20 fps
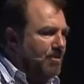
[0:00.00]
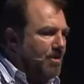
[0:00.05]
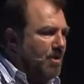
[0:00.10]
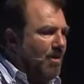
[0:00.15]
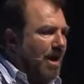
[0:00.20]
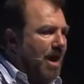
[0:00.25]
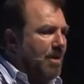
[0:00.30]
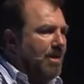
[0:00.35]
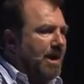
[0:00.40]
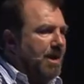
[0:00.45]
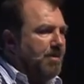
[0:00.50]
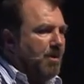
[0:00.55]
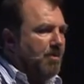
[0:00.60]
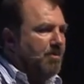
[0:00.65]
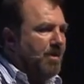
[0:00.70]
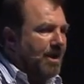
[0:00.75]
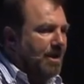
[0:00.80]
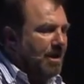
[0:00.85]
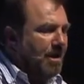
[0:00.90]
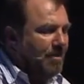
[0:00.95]
know how many people
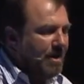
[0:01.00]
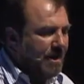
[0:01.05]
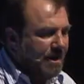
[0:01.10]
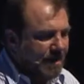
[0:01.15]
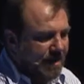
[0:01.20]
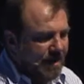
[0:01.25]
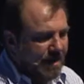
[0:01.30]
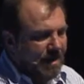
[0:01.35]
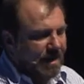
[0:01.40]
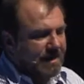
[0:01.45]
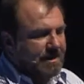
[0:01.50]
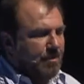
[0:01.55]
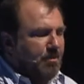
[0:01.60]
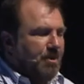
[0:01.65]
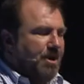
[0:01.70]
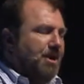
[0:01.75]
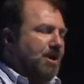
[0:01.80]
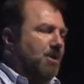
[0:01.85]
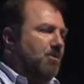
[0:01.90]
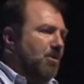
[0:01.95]
might come. I said, Well,
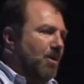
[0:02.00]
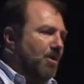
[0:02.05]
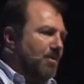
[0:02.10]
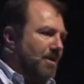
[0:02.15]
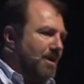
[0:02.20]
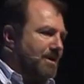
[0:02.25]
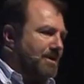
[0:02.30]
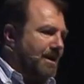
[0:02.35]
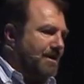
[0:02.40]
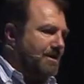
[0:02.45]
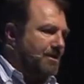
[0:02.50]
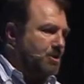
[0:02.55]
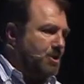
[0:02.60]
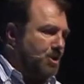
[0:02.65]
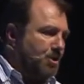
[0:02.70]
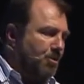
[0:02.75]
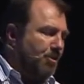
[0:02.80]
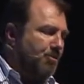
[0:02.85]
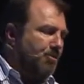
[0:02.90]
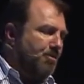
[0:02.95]
you know what? I said,
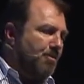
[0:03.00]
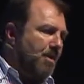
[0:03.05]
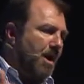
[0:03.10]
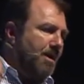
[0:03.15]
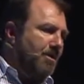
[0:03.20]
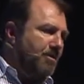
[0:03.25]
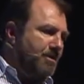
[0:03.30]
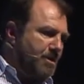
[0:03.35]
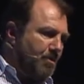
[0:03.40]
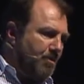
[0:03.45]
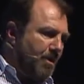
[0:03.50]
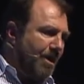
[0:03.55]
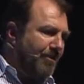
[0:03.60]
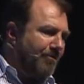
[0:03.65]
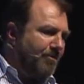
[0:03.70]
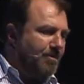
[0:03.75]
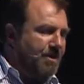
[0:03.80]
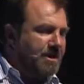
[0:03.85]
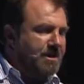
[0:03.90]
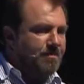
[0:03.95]
200 miles away
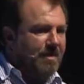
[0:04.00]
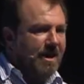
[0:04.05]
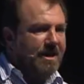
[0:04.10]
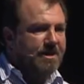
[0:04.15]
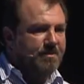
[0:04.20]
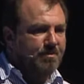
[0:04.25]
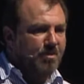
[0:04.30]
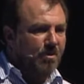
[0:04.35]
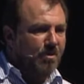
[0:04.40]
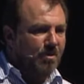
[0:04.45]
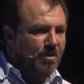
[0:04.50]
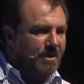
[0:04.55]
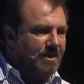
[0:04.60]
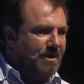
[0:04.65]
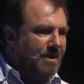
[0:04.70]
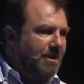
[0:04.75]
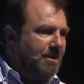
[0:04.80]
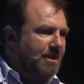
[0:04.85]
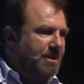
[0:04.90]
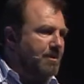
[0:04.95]
from this spaceport,
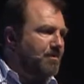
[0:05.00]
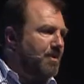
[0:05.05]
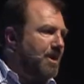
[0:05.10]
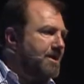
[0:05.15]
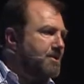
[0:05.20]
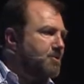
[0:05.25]
there's a place